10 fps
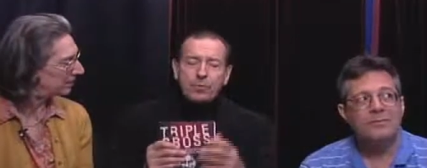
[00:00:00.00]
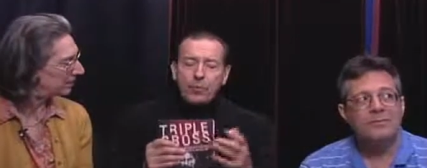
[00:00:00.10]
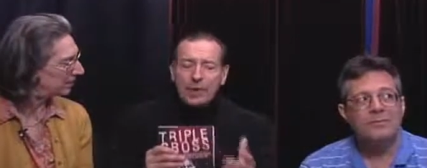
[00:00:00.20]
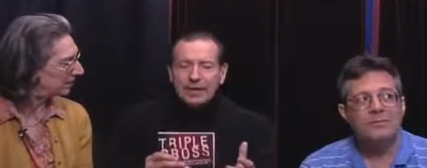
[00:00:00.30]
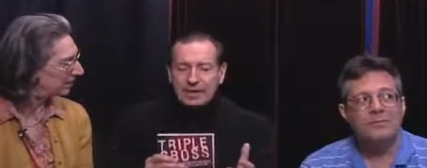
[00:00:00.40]

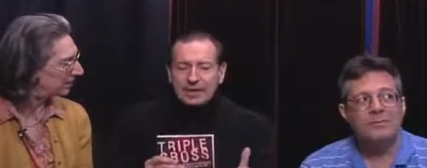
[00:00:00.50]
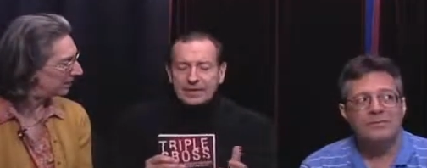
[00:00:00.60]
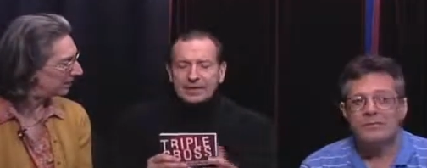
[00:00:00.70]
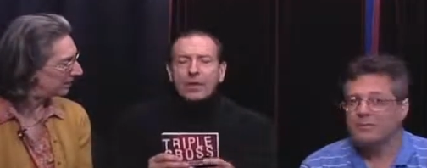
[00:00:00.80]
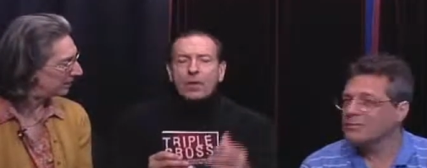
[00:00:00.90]
Speaker 1: point
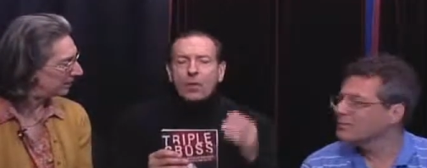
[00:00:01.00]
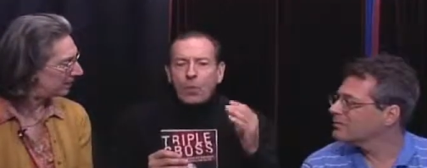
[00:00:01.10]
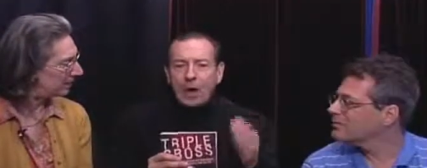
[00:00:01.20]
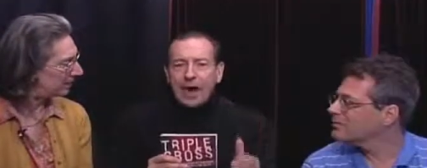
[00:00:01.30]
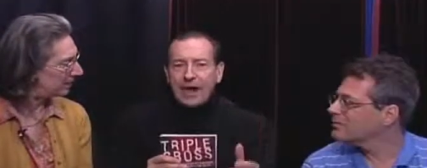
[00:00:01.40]
is
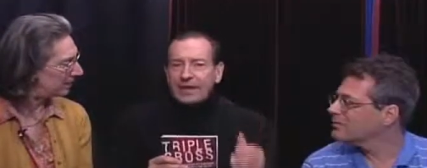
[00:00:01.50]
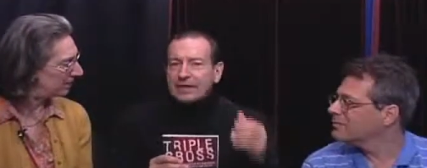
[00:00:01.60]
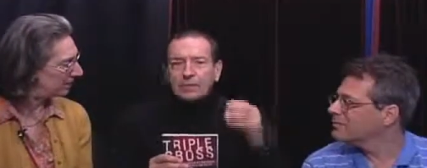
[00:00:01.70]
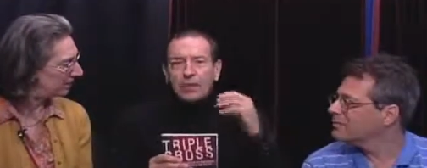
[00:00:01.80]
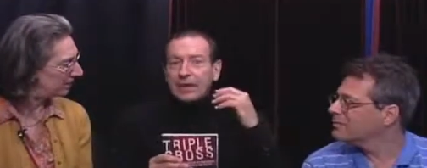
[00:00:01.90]
why
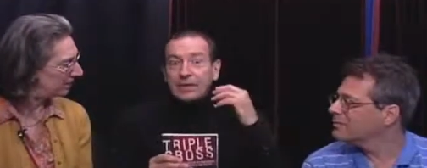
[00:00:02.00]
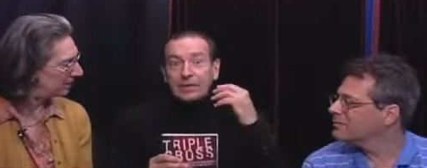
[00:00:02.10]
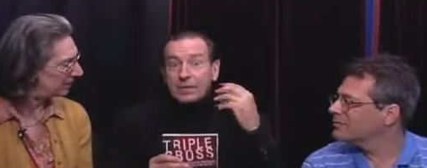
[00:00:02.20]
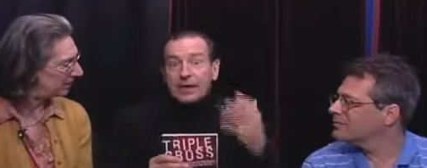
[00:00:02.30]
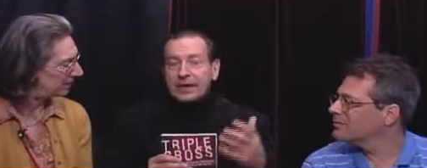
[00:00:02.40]
that's one of the
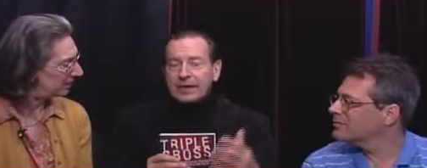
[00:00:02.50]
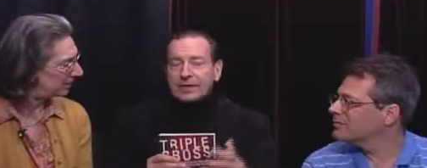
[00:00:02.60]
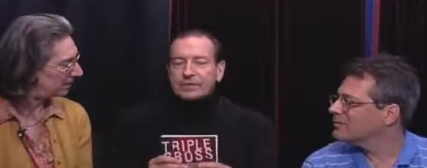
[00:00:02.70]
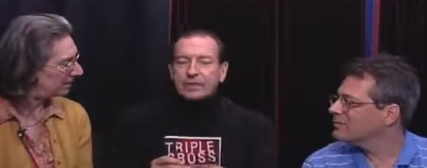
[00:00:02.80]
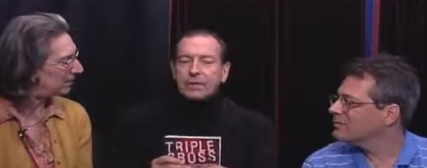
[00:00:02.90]
great
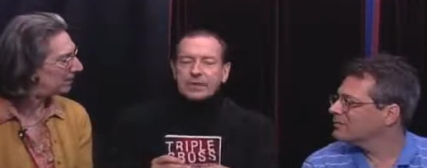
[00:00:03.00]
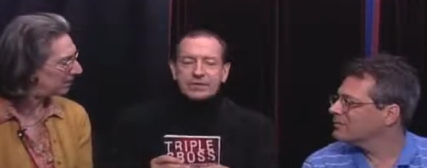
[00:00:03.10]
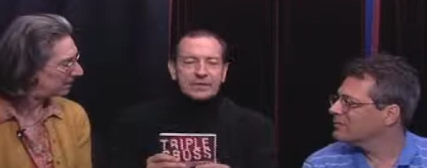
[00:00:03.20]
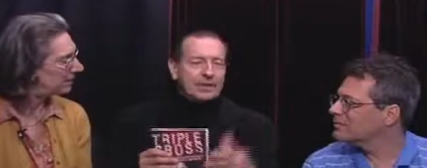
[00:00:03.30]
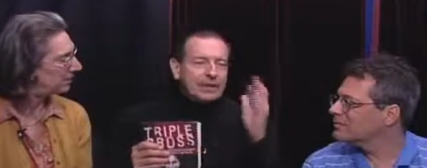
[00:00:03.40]
unanswered
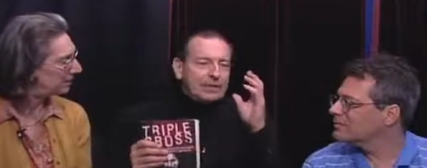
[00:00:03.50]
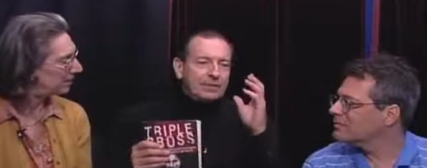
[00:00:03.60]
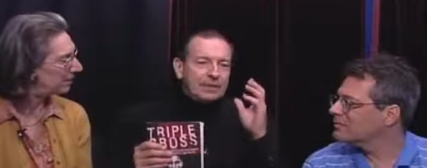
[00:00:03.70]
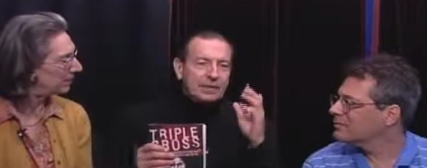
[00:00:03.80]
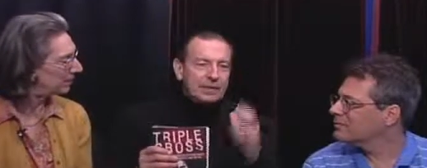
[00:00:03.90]
questions the
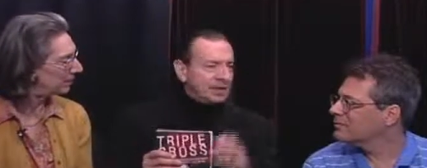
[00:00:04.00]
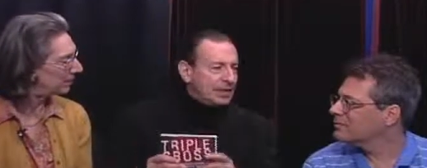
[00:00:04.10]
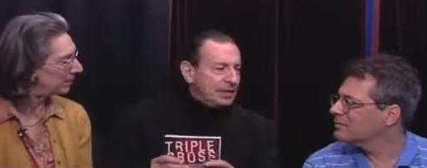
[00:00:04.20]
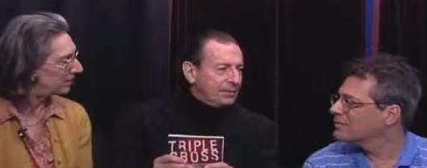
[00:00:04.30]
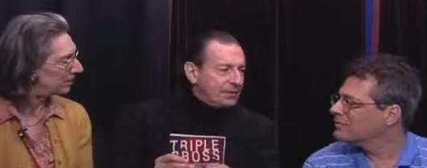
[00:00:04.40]
9/11 commission
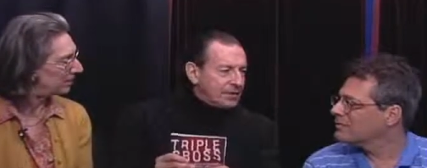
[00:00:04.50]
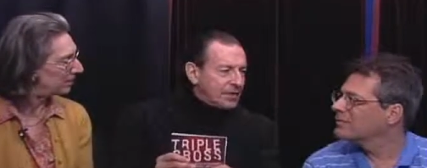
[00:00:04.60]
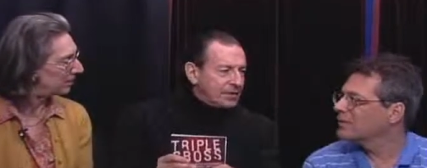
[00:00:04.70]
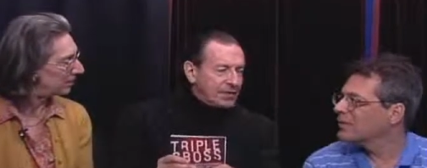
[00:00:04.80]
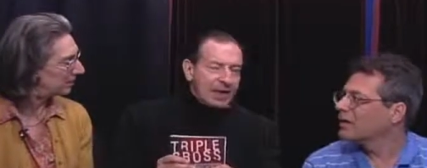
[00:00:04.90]
didn't even
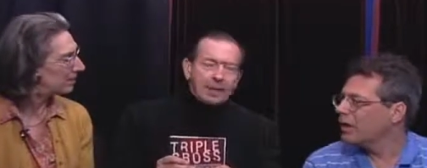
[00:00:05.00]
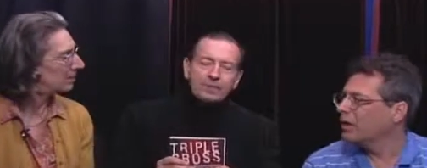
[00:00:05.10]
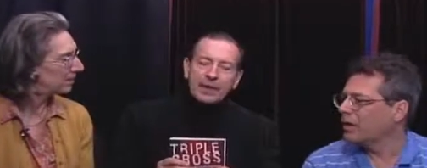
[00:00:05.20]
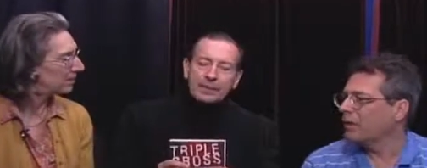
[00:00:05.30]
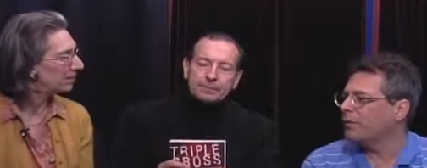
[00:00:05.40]
touch that
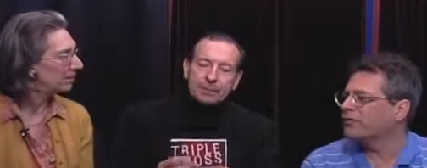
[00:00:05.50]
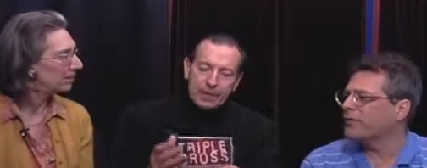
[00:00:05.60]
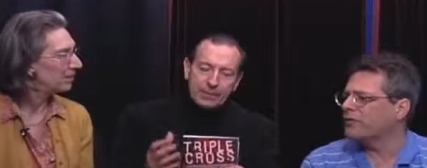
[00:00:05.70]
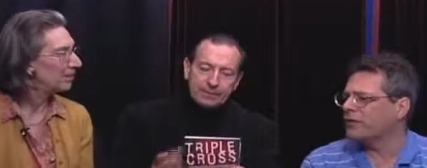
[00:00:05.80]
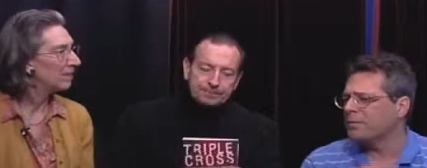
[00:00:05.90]
okay we have anyway.
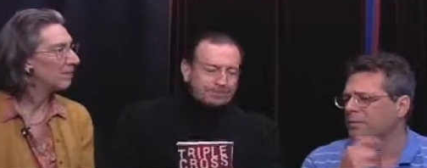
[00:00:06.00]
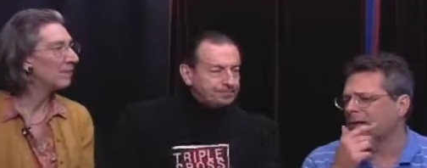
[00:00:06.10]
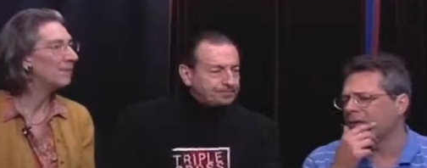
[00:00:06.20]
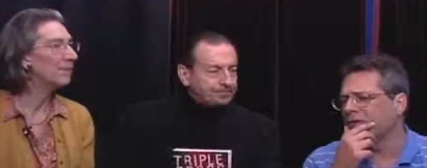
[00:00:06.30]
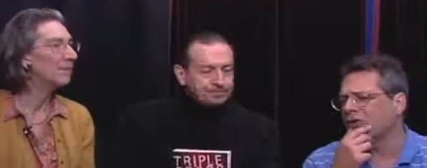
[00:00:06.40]
less than
Speaker 2: a
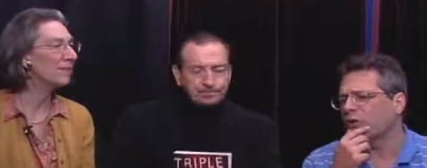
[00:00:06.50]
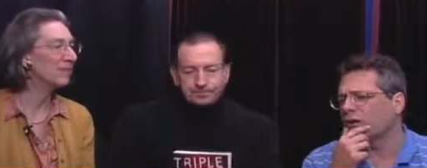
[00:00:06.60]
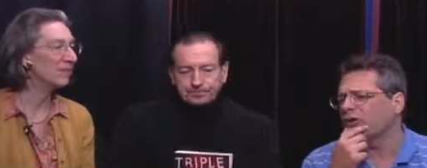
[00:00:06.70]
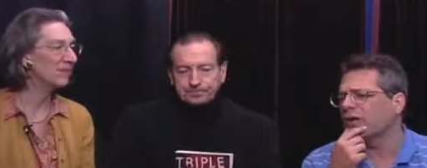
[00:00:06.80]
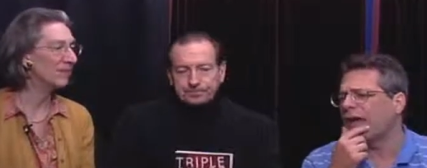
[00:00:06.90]
minute so
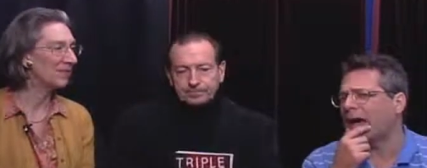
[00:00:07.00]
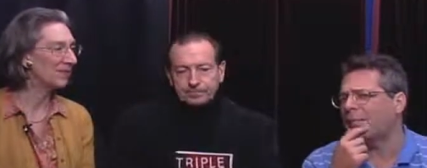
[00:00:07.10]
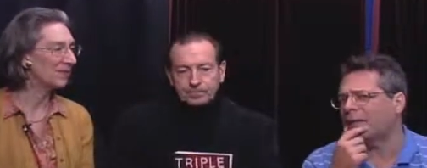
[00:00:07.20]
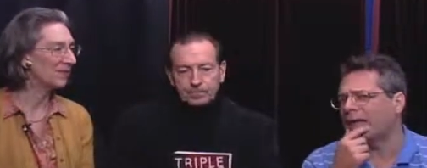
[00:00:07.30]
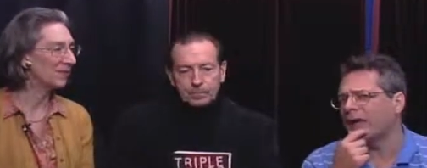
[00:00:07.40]
what's going to
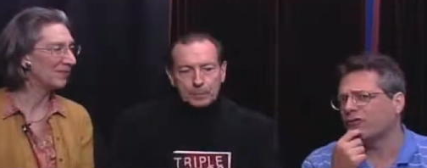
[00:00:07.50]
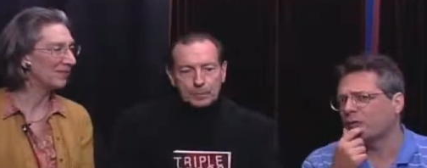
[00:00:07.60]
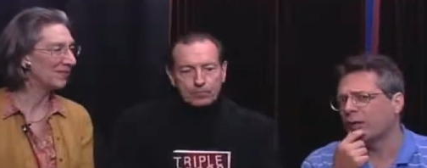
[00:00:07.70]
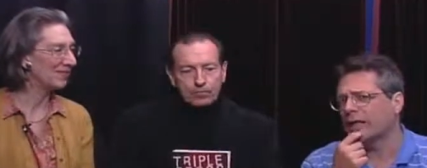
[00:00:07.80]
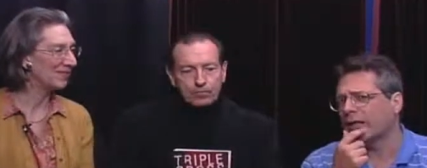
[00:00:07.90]
happen next
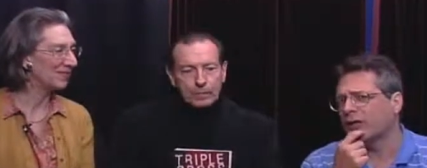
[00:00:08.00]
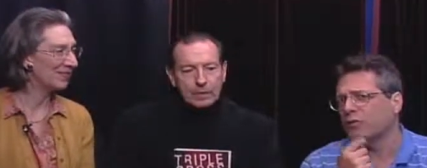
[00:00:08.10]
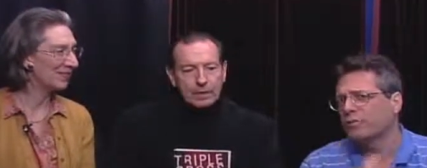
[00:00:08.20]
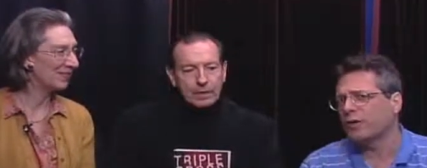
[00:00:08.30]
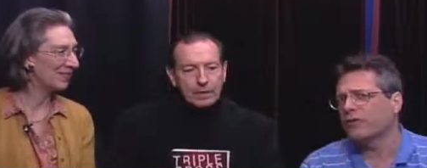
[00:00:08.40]
you're working on a
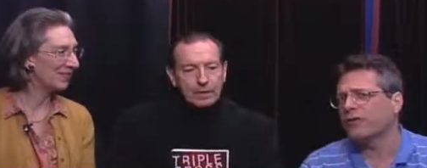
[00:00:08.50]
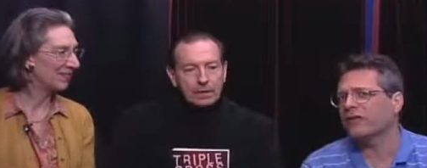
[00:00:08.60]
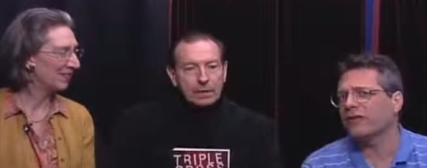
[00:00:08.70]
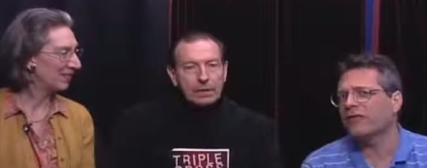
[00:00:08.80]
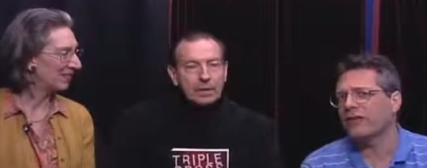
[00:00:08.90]
new book
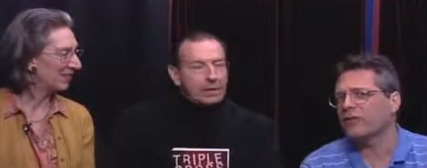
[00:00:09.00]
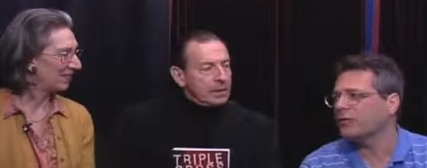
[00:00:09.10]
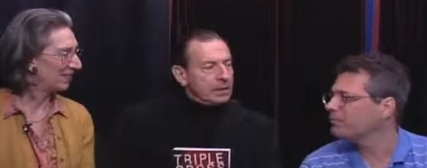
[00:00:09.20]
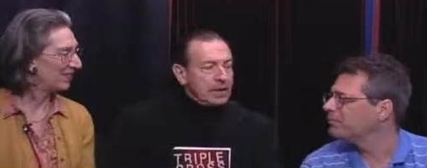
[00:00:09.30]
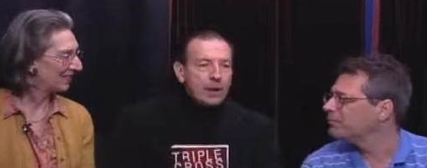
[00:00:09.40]

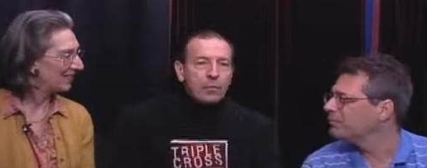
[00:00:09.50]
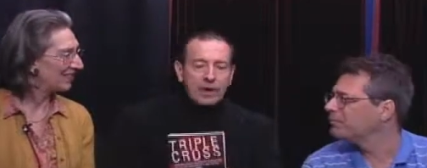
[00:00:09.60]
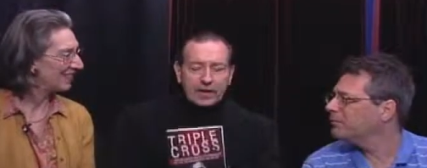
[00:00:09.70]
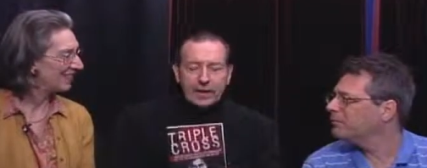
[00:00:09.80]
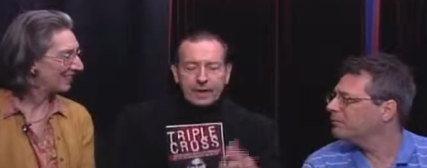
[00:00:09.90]
666
Speaker 1: yeah I'm
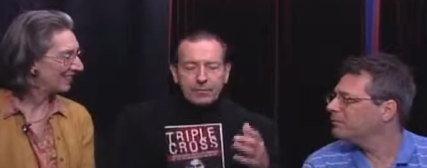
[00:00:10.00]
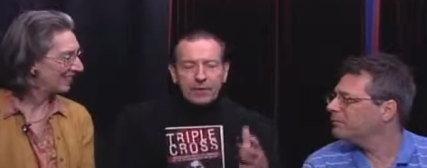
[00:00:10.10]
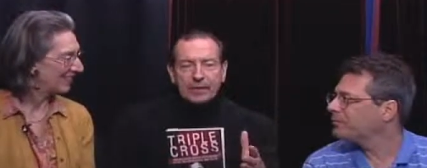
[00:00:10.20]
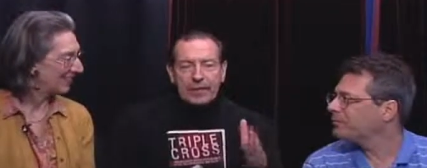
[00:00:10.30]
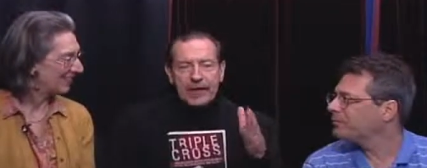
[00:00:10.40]
working on a
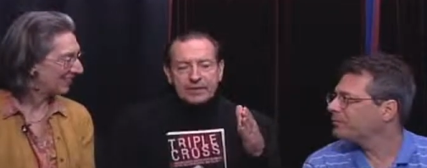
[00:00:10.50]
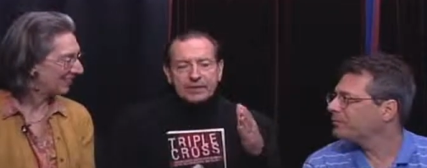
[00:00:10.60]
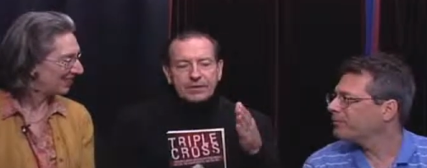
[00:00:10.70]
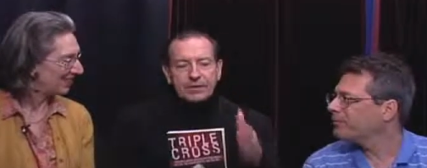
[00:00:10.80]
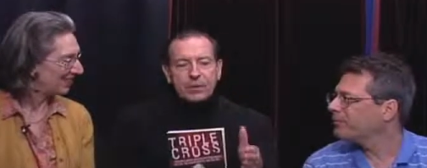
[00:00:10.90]
book that has
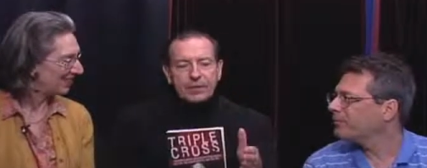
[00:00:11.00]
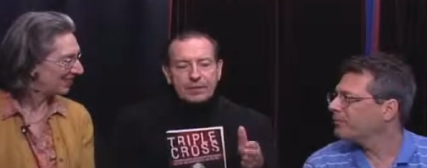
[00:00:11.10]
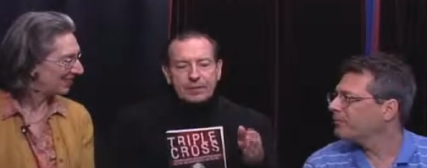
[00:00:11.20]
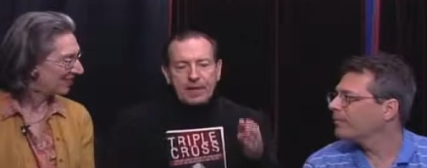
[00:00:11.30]
to do with the